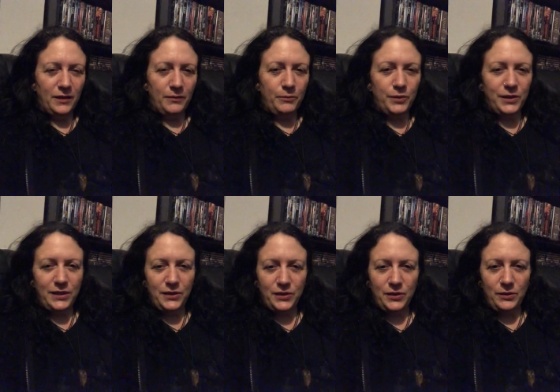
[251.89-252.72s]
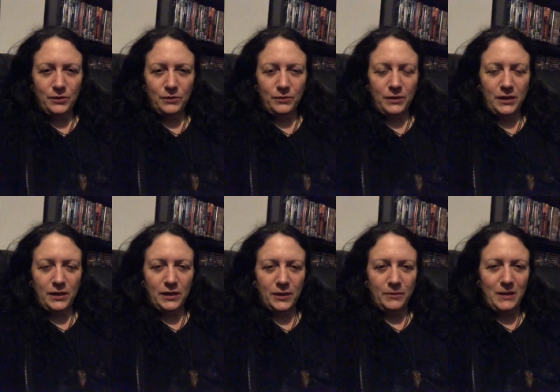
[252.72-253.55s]
put into your
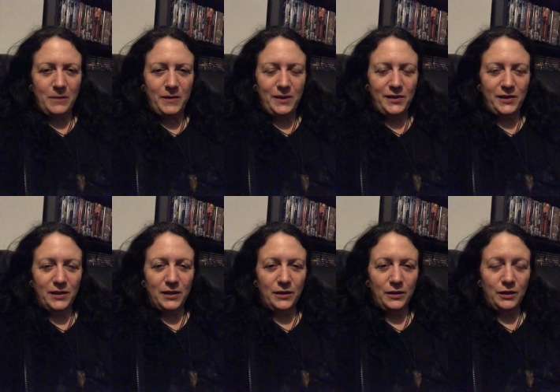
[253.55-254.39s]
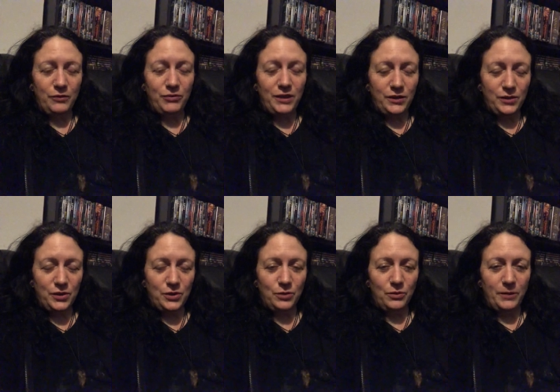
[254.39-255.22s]
uh, EPCR a really good
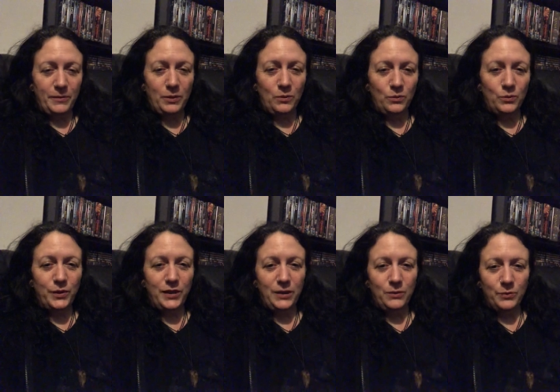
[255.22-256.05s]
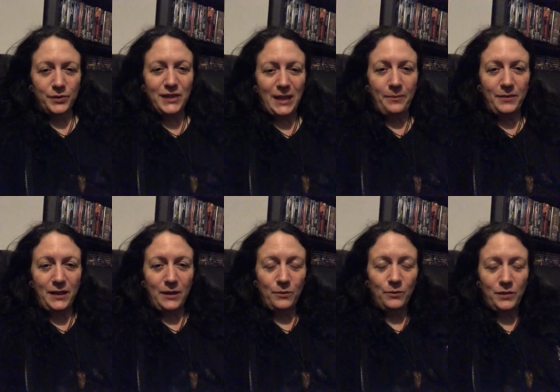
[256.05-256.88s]
story about what what's
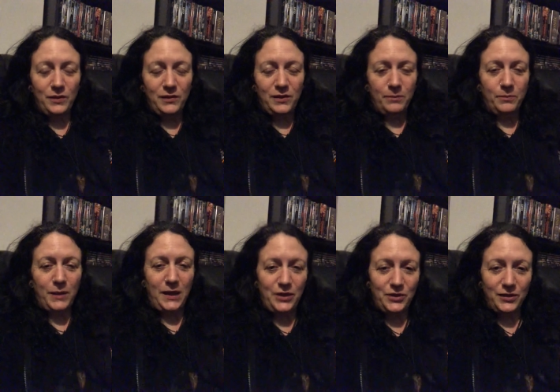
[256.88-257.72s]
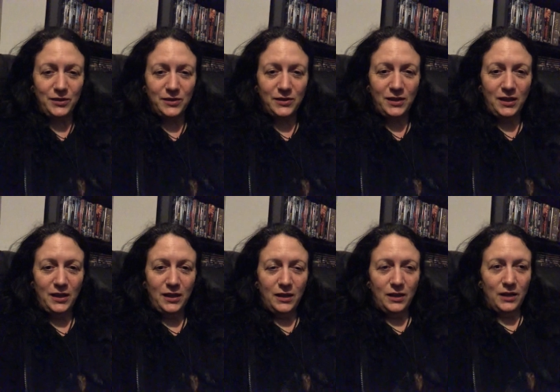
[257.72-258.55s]
happening with the patient.
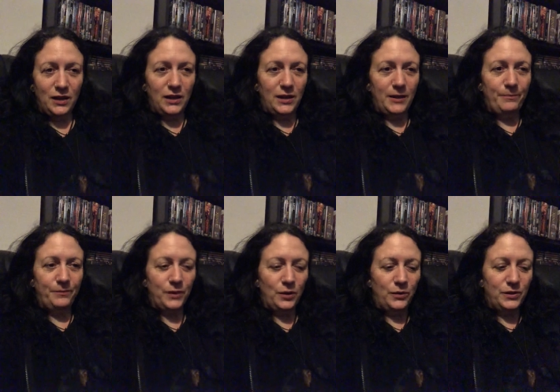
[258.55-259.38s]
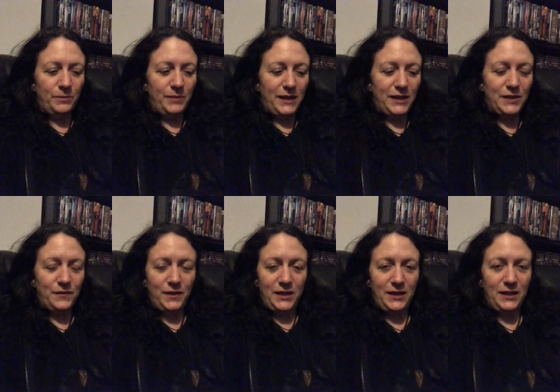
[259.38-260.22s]
Um, on a
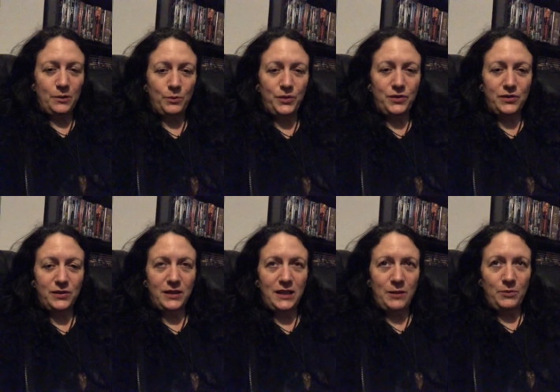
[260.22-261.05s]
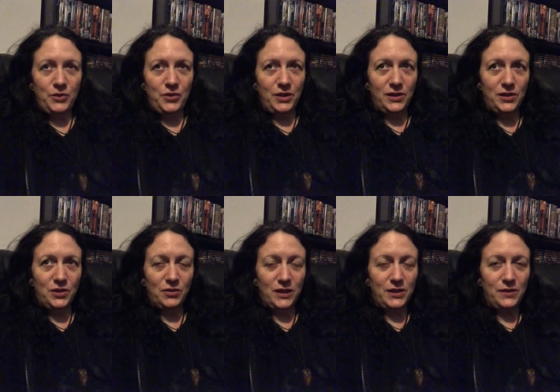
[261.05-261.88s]
PSV, it was he was just
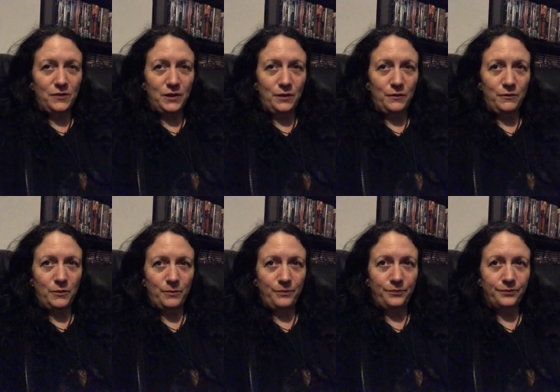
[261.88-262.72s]
transferred from